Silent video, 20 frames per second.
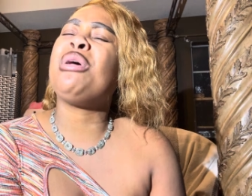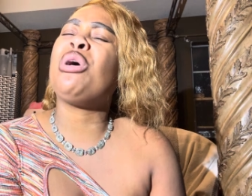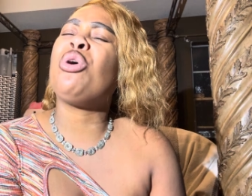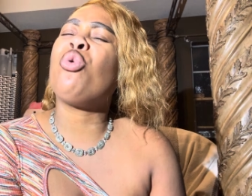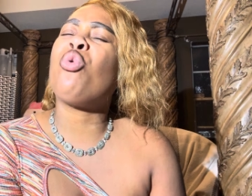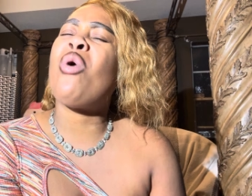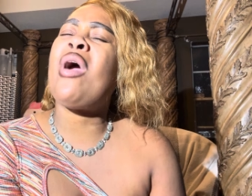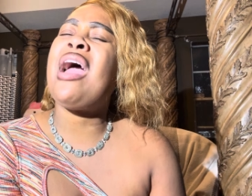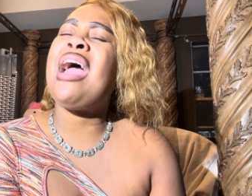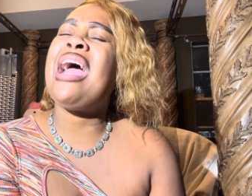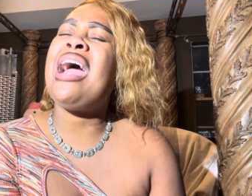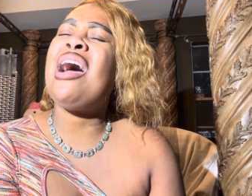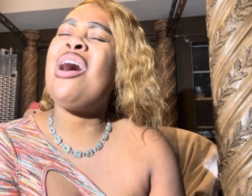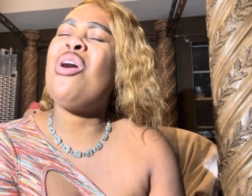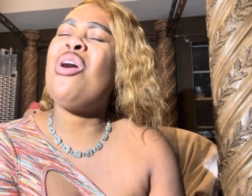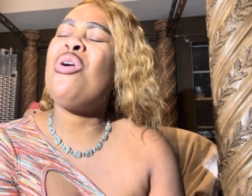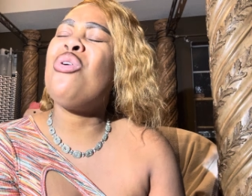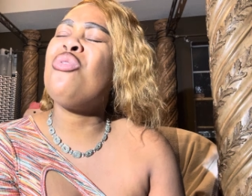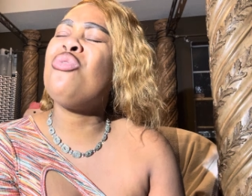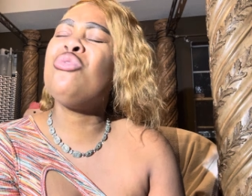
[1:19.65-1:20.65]

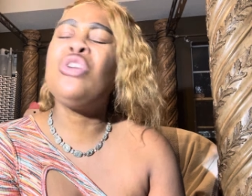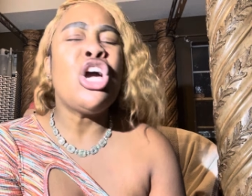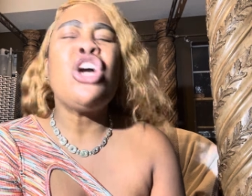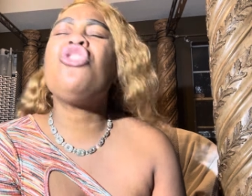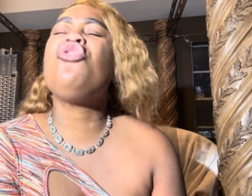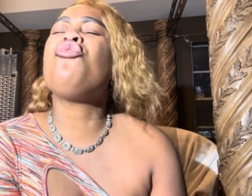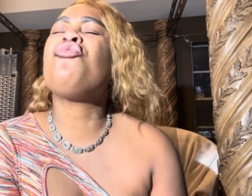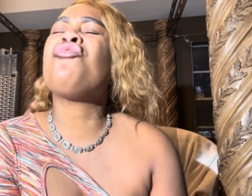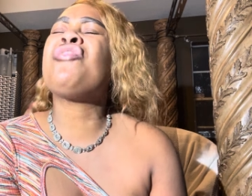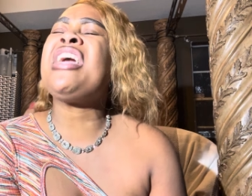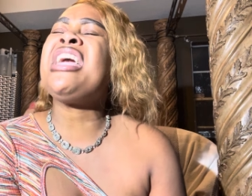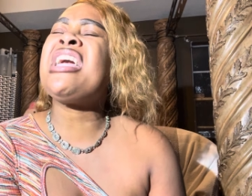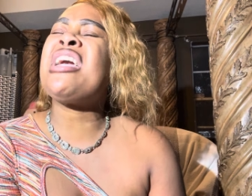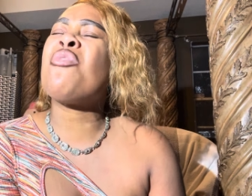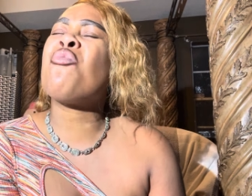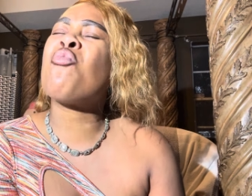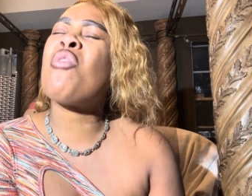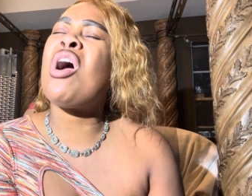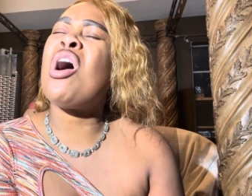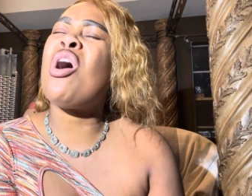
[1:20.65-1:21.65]
ground, you
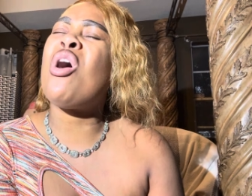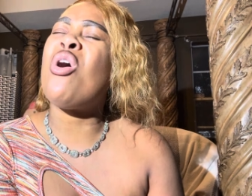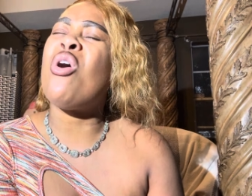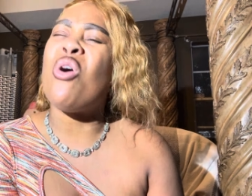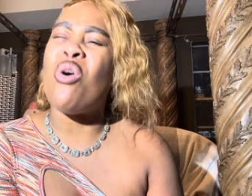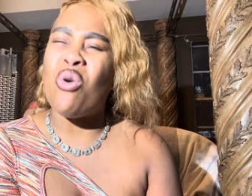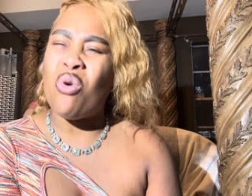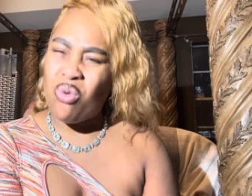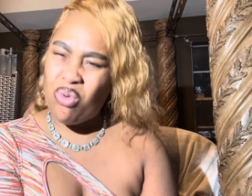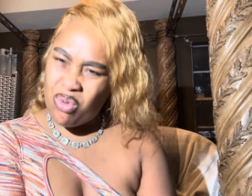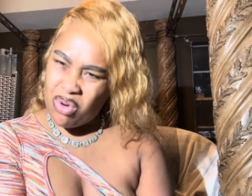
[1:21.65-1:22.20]
thinking wrong.